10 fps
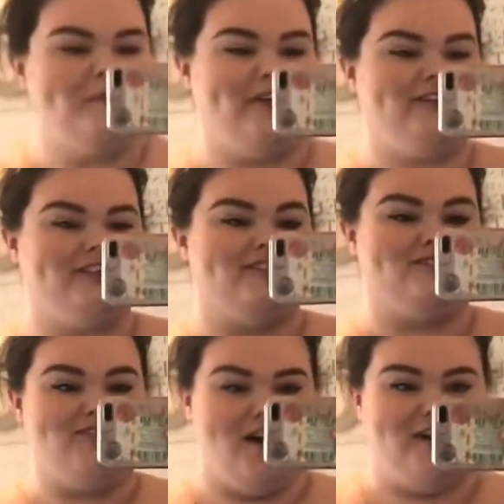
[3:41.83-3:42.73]
which is
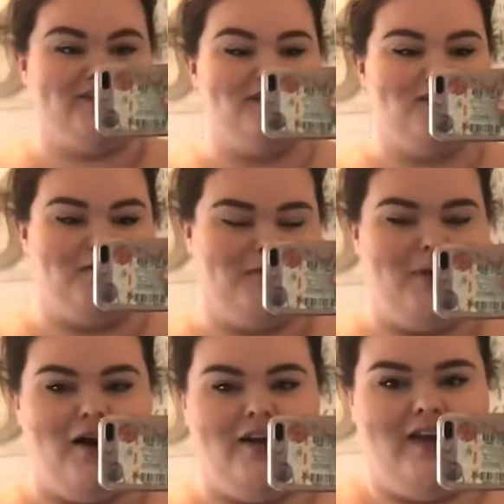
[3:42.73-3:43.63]
not the
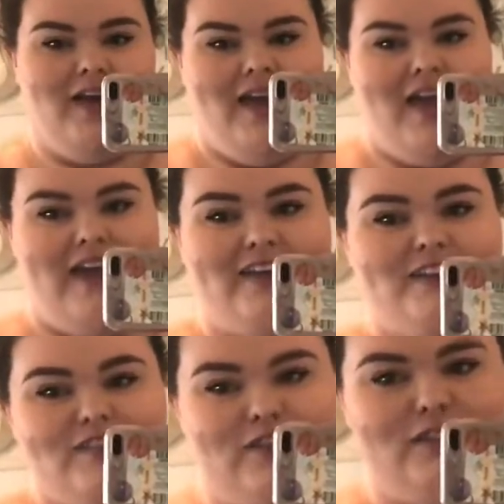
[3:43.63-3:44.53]
one.
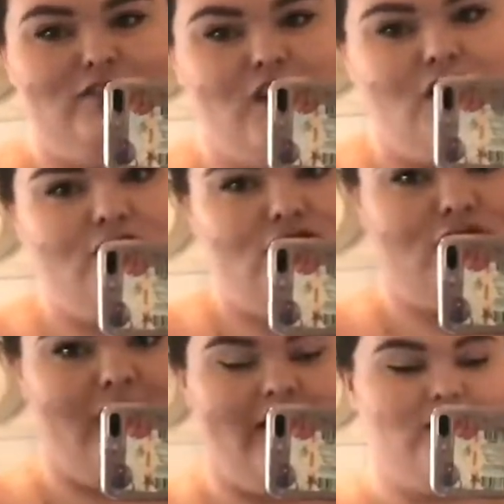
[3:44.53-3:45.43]
It's such a
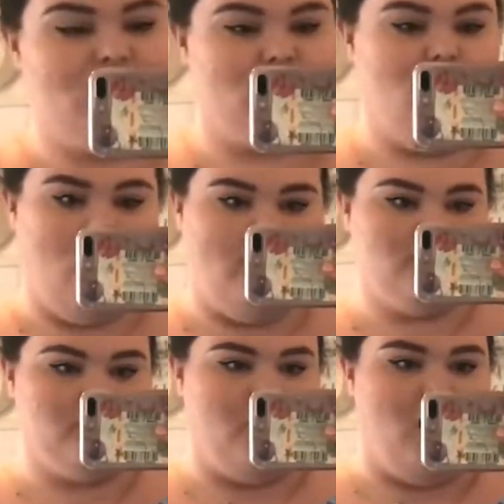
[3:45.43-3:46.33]
strange top
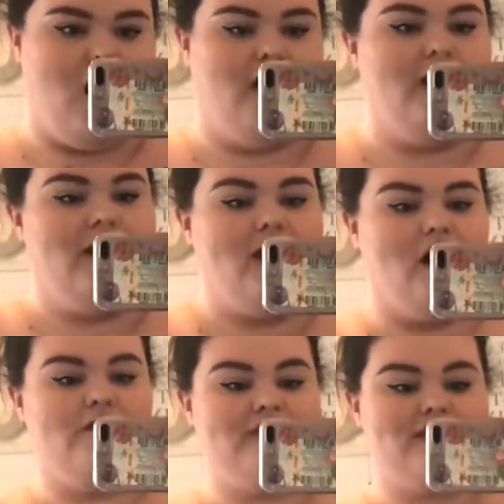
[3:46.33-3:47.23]
to put on.
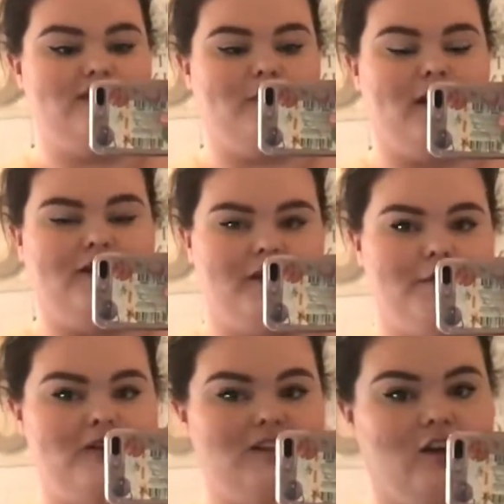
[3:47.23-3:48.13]
Obviously it's a Bardo
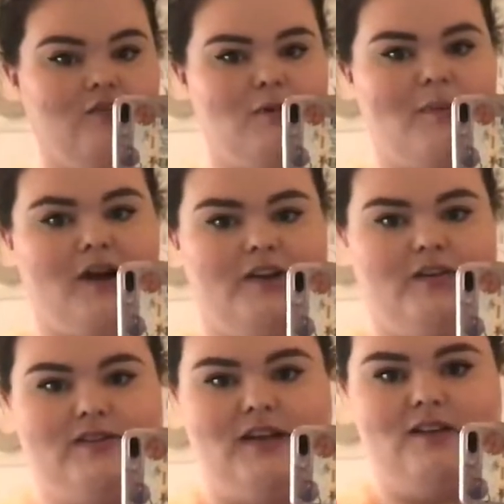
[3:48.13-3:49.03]
because I love my
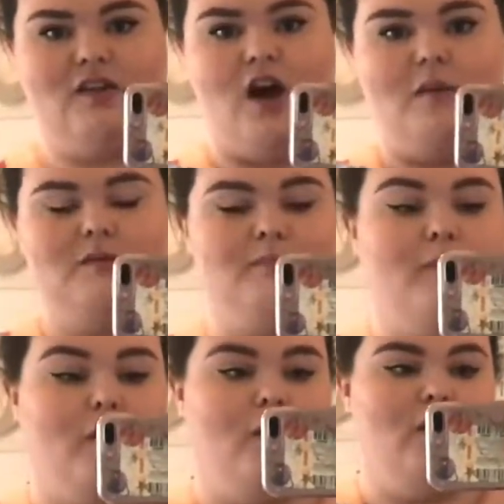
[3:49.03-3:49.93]
Bardo style tops,
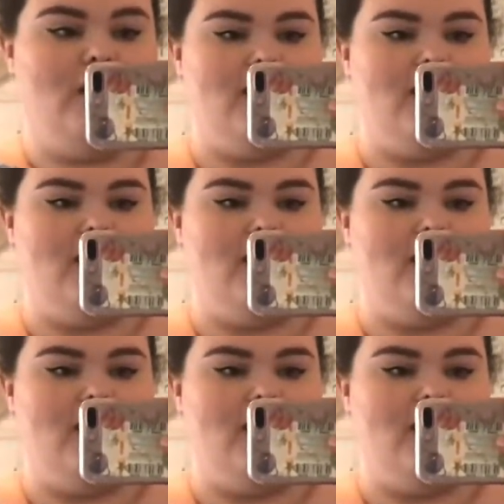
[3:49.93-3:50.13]
but